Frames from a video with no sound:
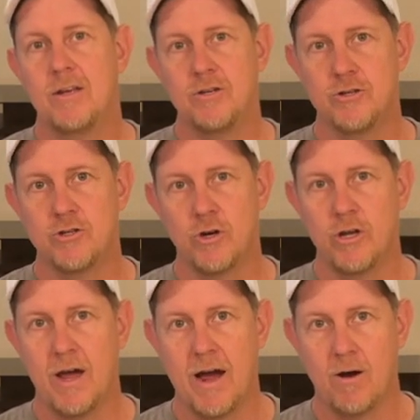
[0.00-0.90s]
just show
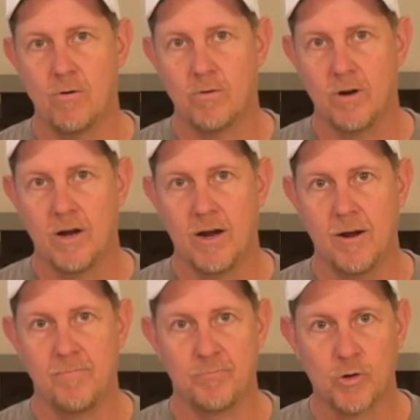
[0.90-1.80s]
you how
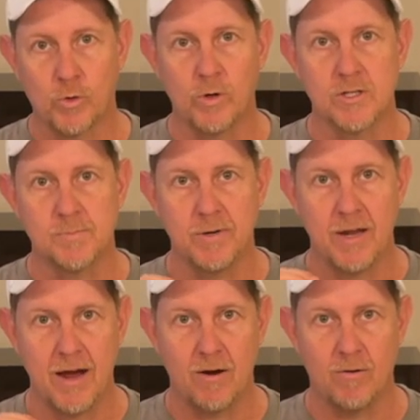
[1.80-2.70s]
crisp and
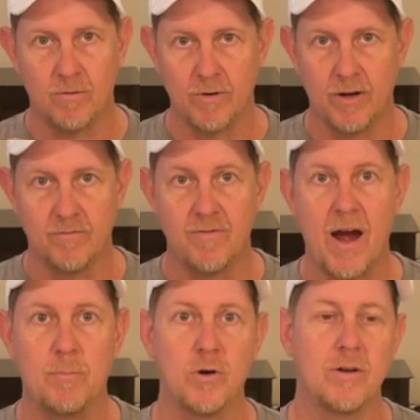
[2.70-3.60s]
how, you know,
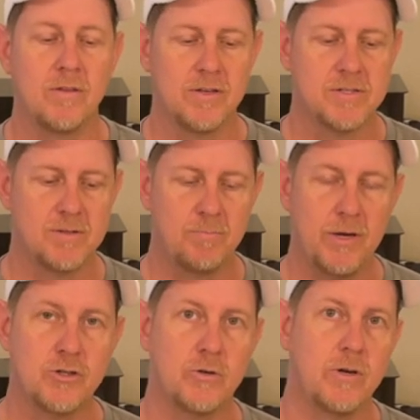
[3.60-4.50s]
vibrant this
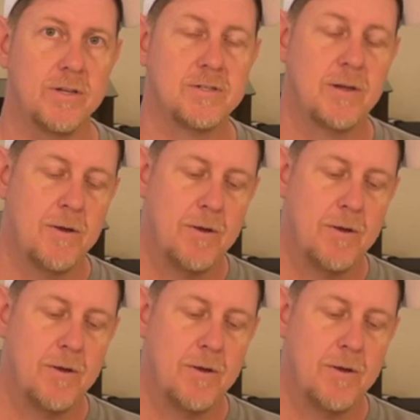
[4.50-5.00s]
picture is.